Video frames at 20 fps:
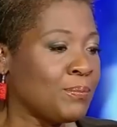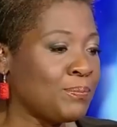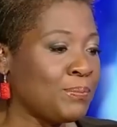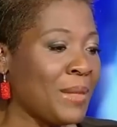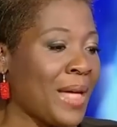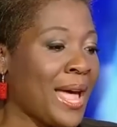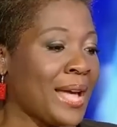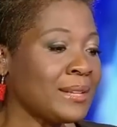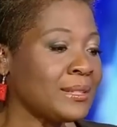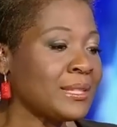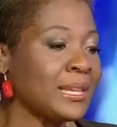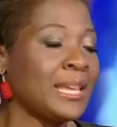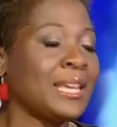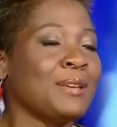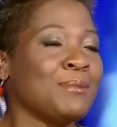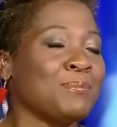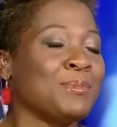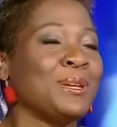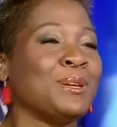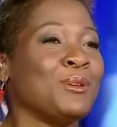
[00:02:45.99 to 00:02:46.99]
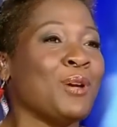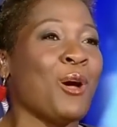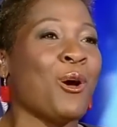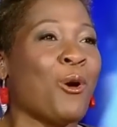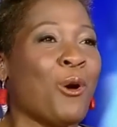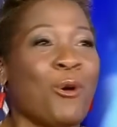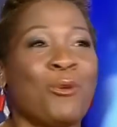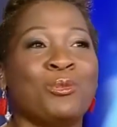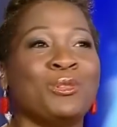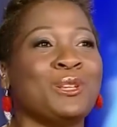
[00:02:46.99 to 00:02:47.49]
blacks can't be
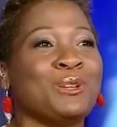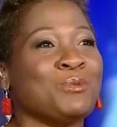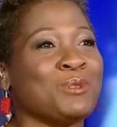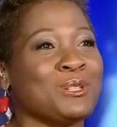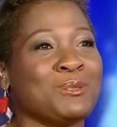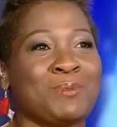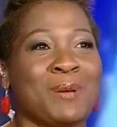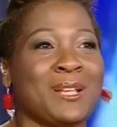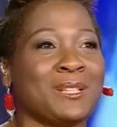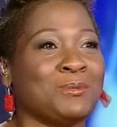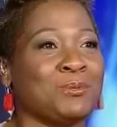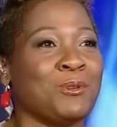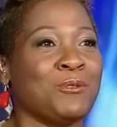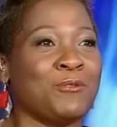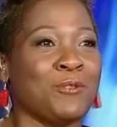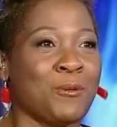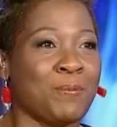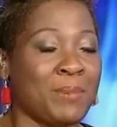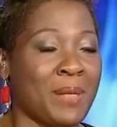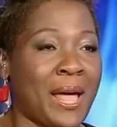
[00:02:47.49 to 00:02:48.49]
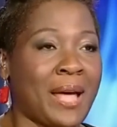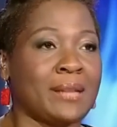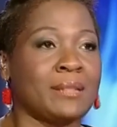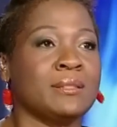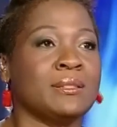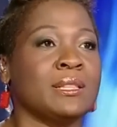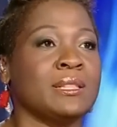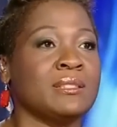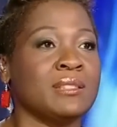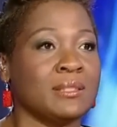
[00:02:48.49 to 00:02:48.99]
only responsible for
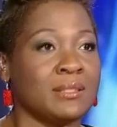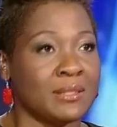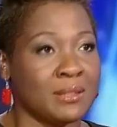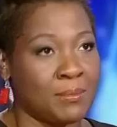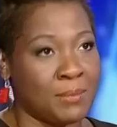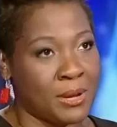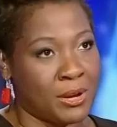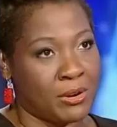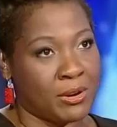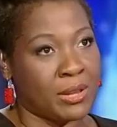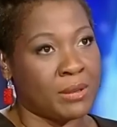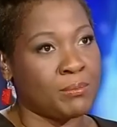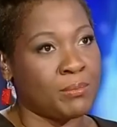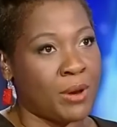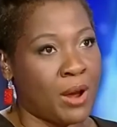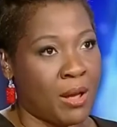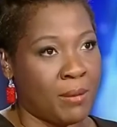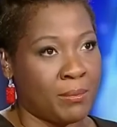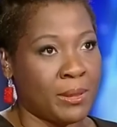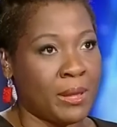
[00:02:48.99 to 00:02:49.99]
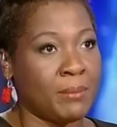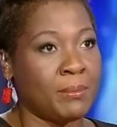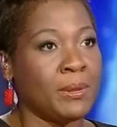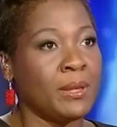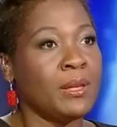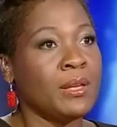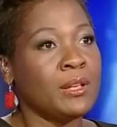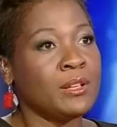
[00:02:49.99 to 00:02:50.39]
blacks. This is an American problem.